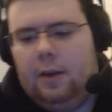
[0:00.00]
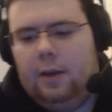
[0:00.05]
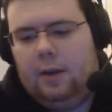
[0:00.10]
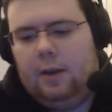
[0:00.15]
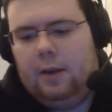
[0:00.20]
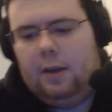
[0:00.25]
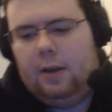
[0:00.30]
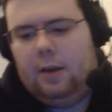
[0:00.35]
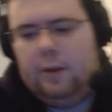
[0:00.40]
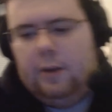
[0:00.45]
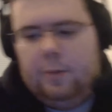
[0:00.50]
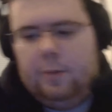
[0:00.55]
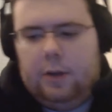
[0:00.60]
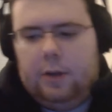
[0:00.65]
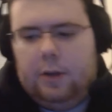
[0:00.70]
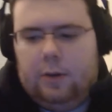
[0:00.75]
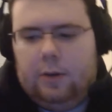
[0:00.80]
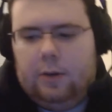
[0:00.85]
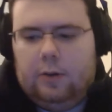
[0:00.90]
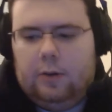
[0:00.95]
was pretty
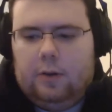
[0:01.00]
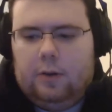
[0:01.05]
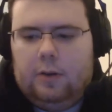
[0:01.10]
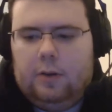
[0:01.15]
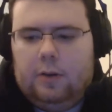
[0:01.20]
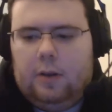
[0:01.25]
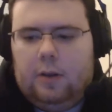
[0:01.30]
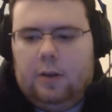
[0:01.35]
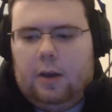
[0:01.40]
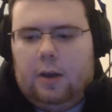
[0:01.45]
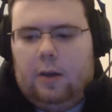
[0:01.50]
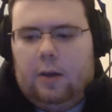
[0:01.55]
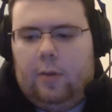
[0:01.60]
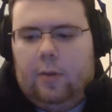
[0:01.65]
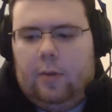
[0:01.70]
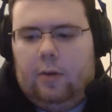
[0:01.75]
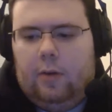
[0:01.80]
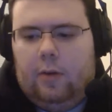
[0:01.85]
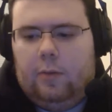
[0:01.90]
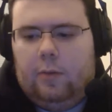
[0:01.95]
cool. And
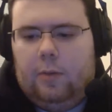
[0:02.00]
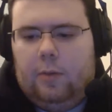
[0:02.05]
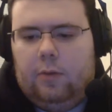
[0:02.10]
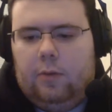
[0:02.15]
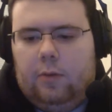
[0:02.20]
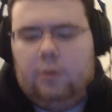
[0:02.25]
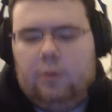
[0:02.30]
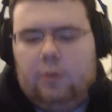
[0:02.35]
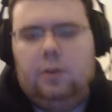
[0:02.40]
it was cool